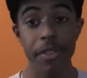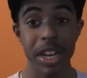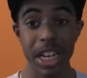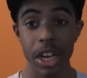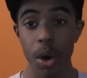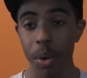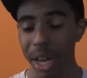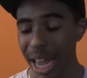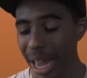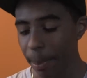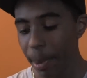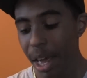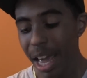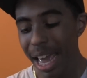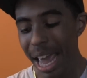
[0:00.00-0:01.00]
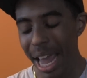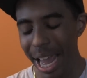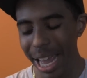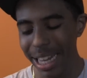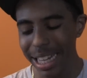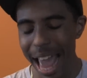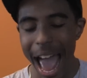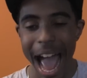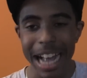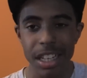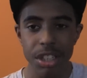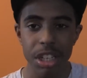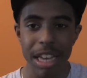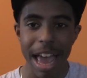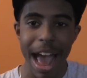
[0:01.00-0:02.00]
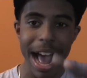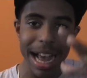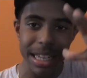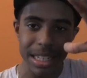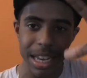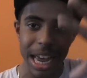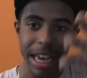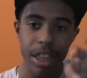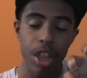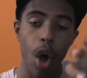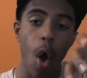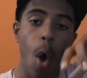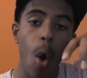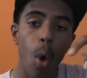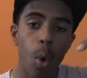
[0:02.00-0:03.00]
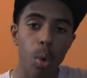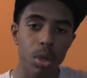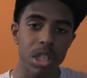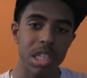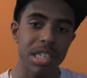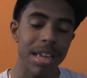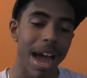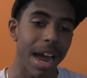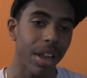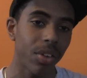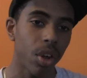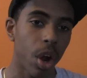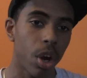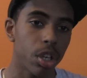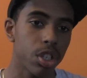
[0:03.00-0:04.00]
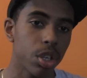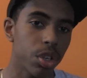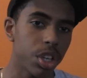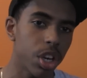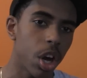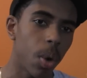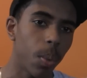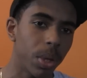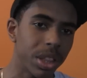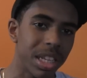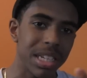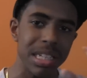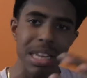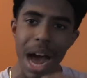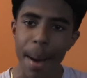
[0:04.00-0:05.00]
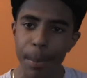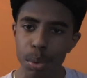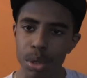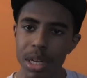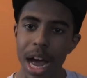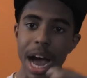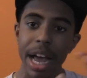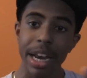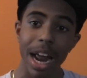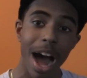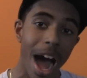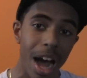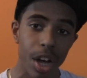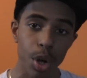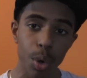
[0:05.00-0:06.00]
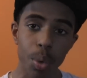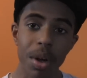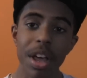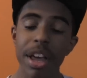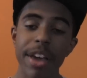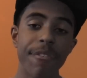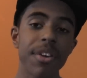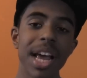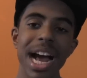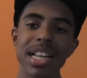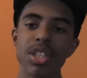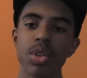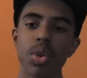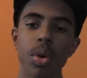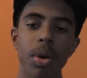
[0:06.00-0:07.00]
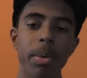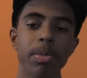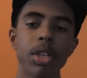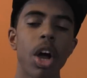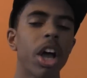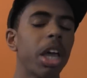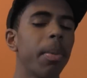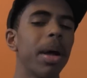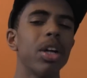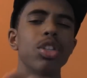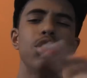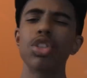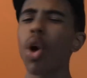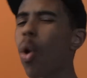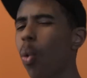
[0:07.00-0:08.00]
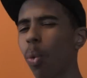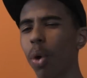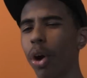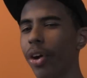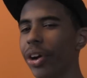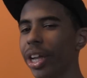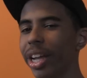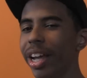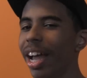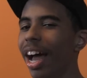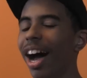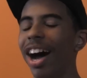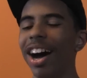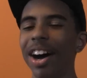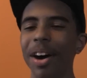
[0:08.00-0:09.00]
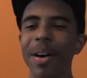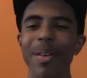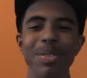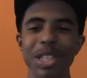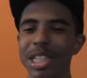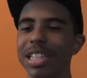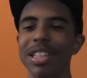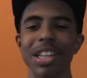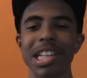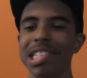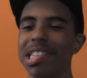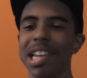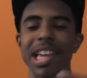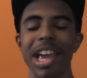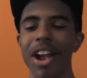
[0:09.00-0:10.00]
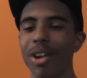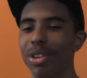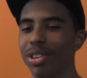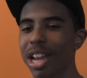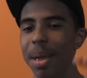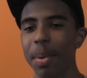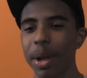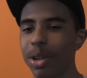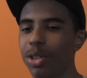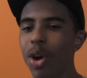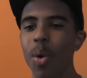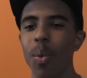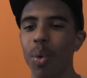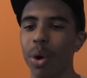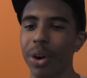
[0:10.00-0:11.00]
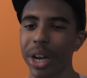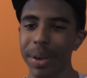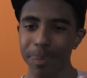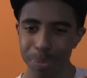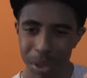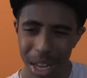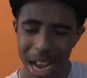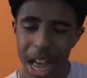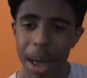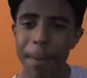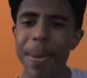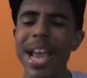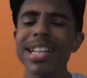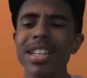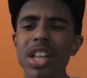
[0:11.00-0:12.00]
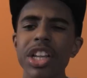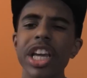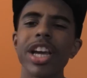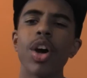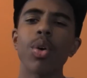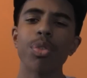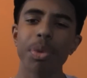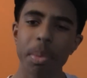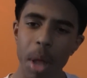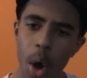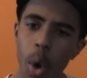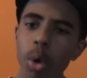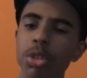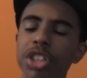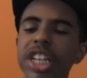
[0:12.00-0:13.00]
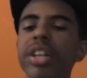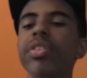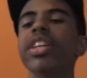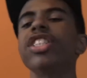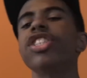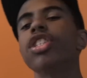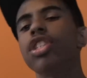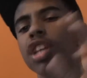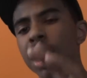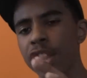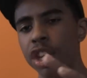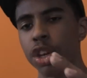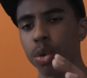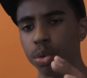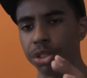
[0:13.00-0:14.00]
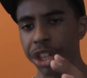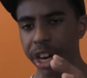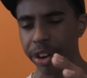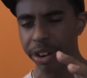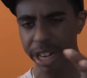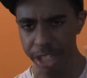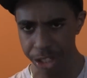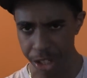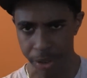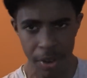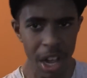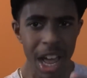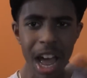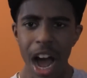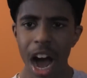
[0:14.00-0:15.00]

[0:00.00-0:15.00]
video game, it actually has like the old style Naruto, you know, with the Zabuza and Haku. If you guys don't know what I'm talking about, don't worry. I'm just listing character name here, don't worry. Basically, it goes from the old generation to the new generation.